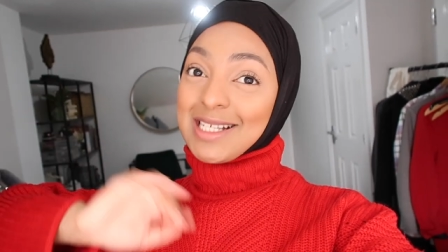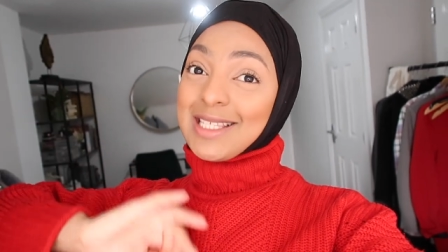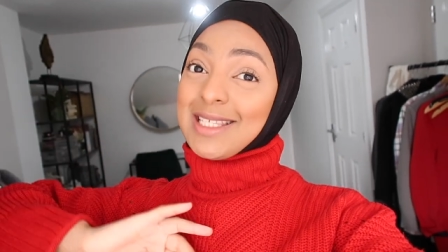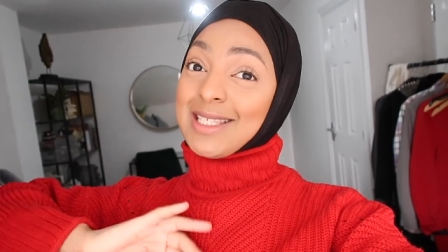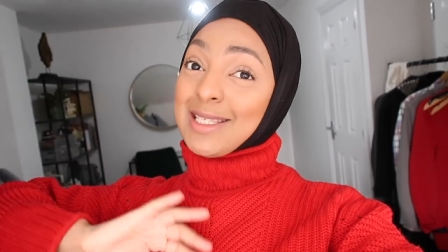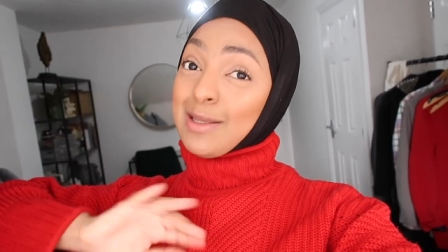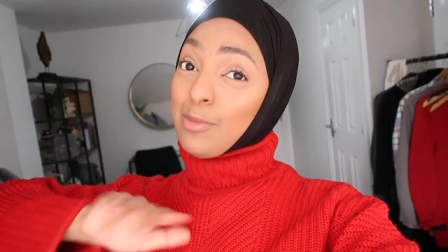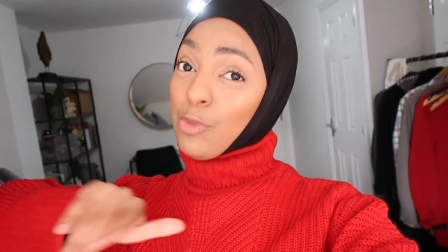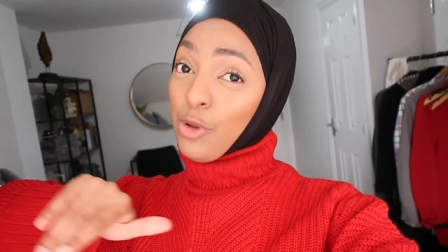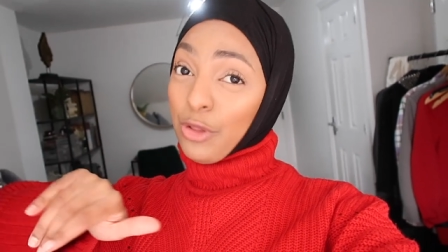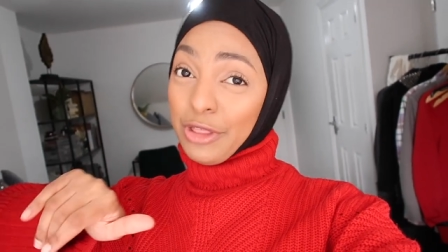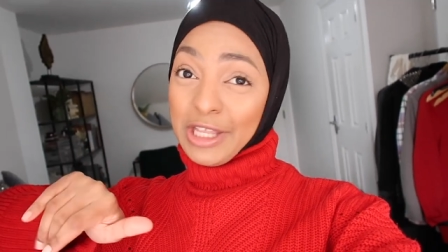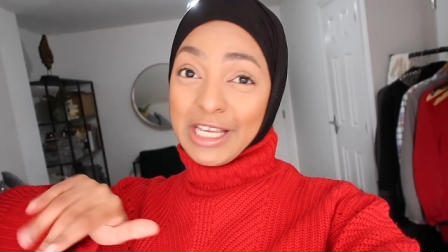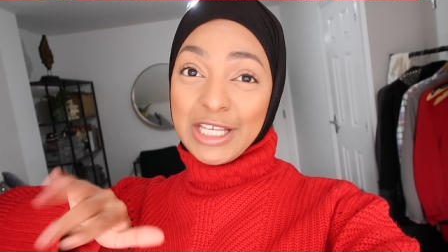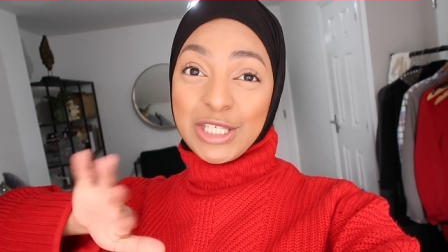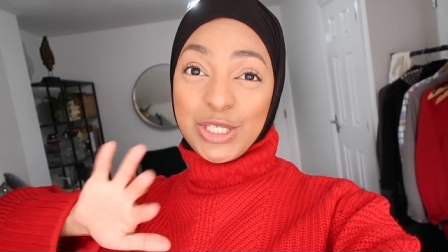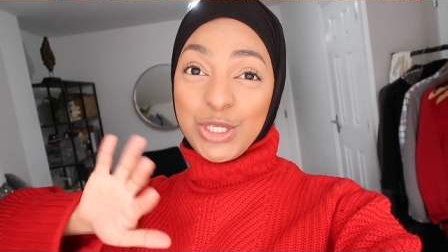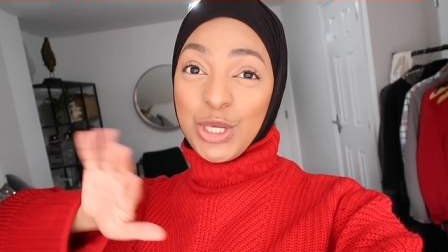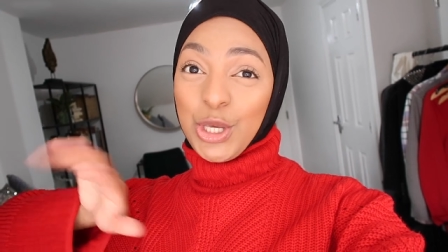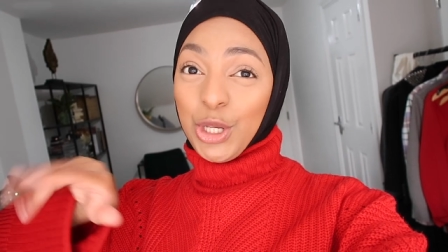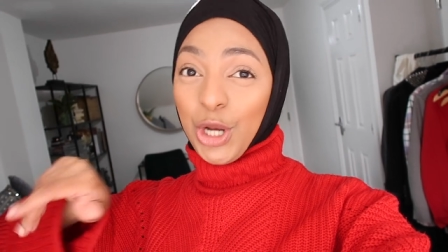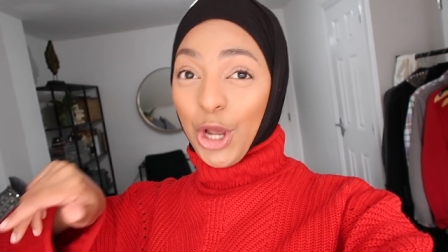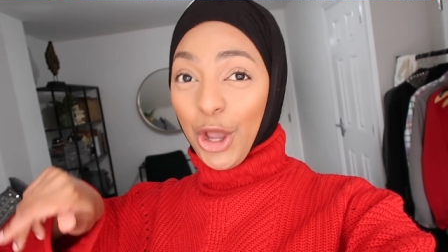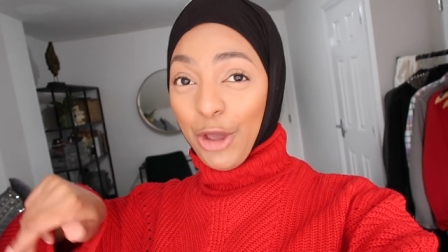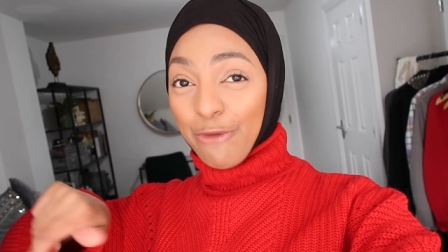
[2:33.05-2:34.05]
as some of
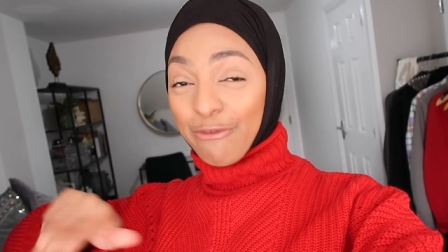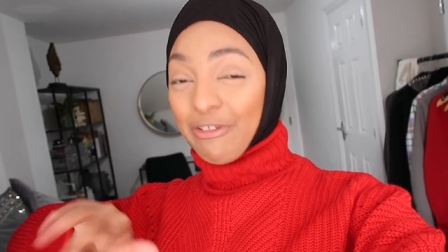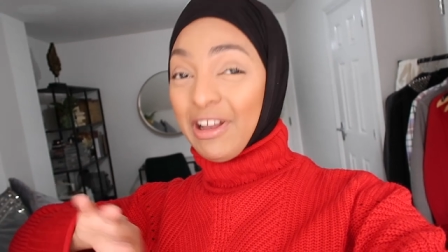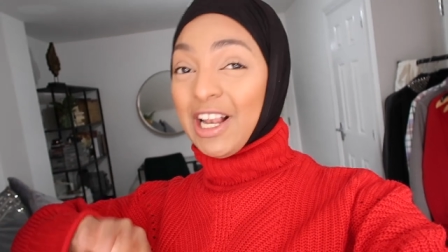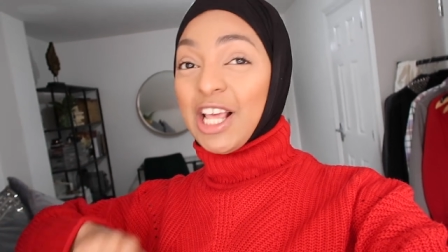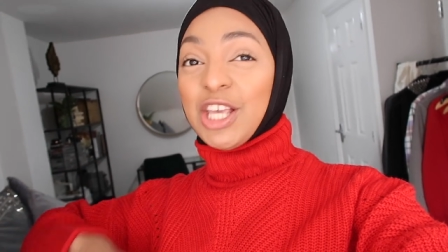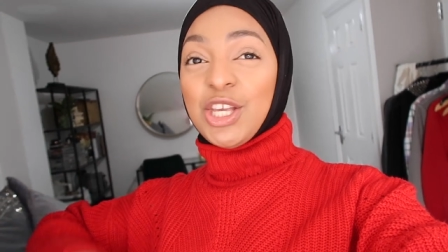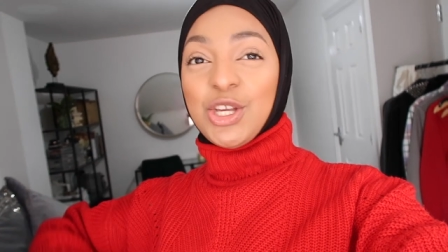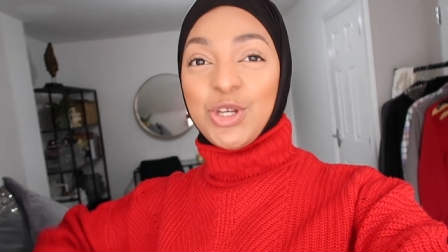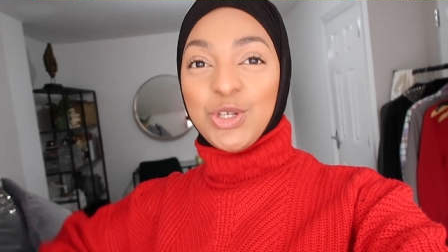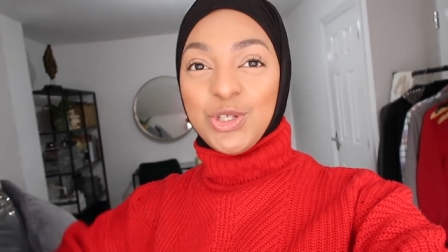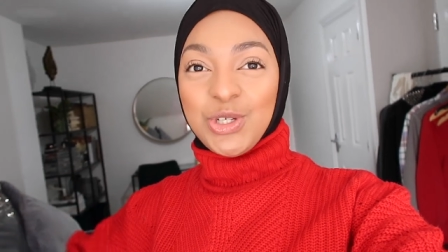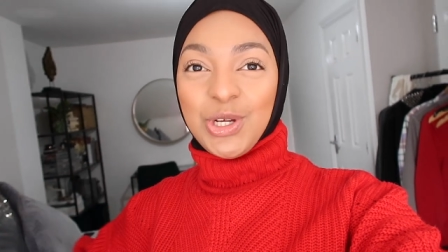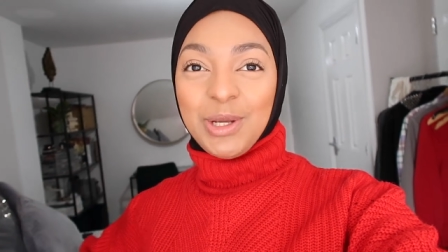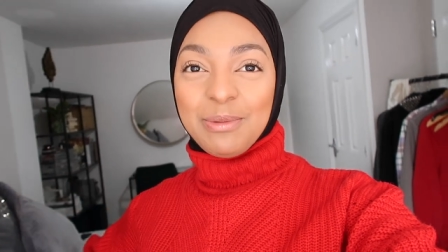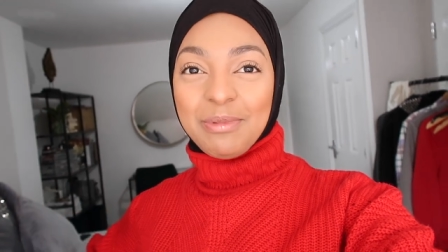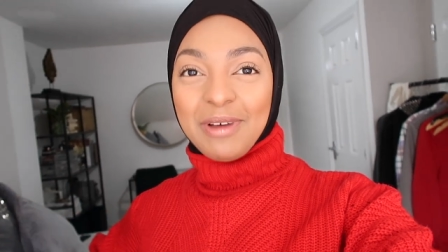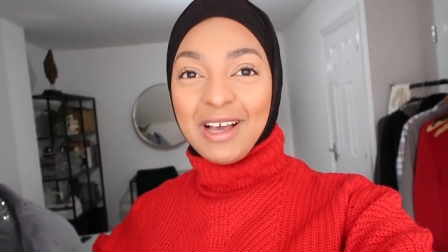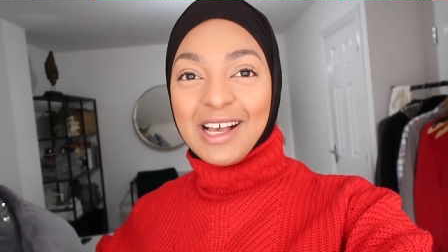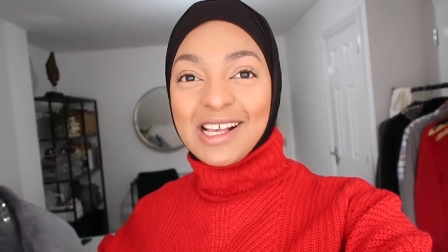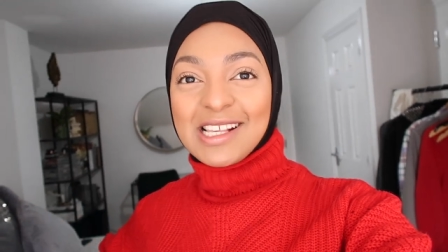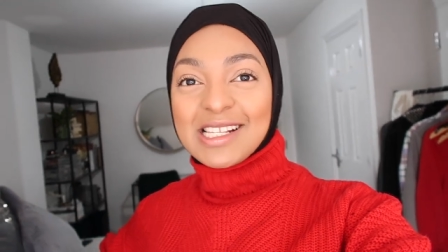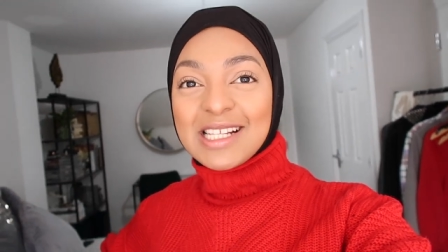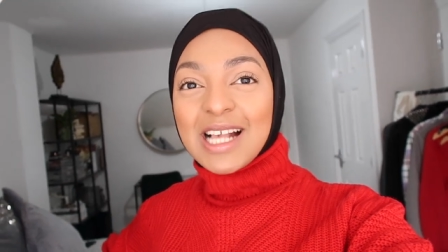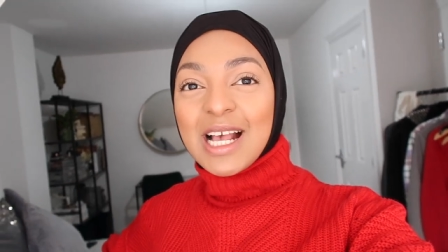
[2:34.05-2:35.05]
these, you know, fellow
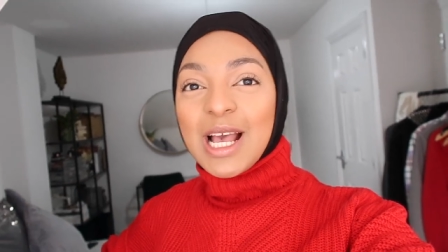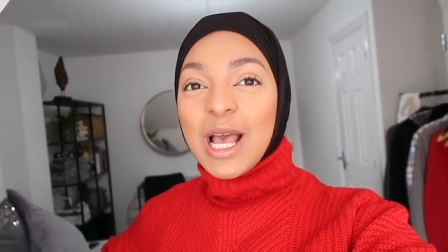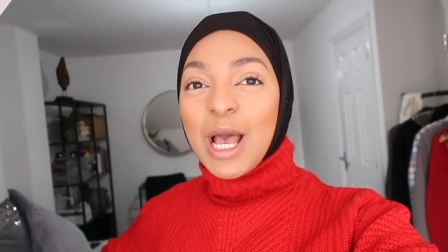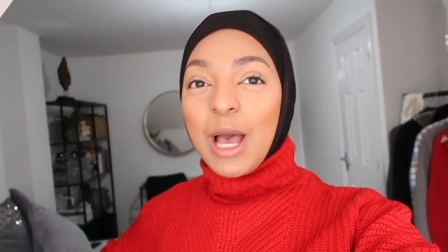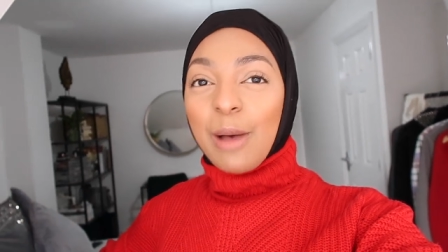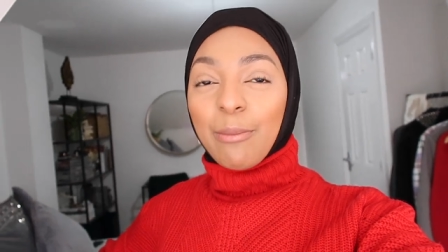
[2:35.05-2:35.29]
YouTubers.